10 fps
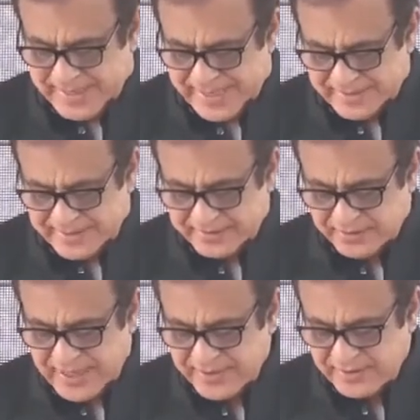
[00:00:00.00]
and
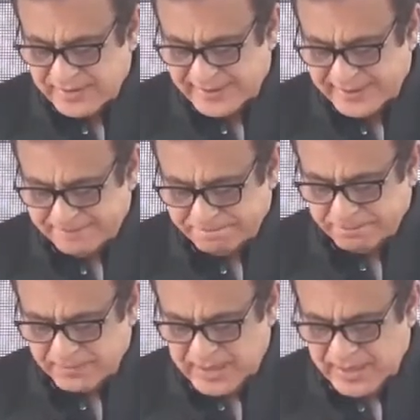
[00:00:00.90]
internationally
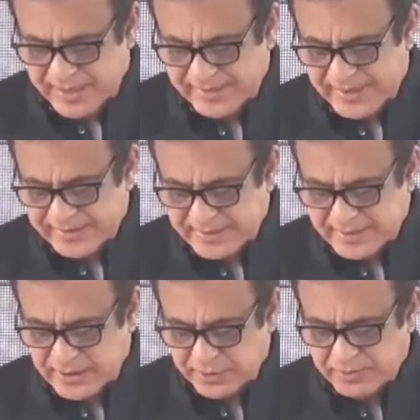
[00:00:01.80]

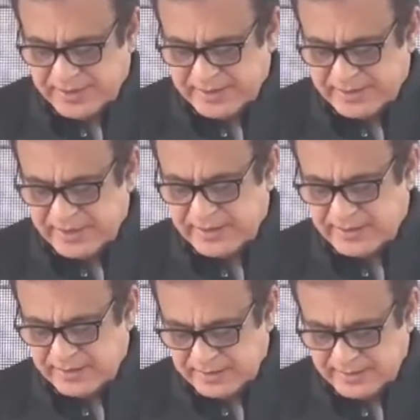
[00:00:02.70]
highlighted the
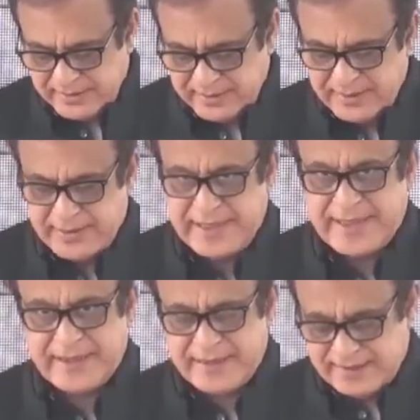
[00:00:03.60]
humanitarian,
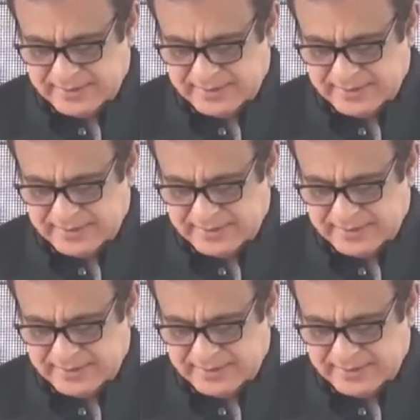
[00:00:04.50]
legal,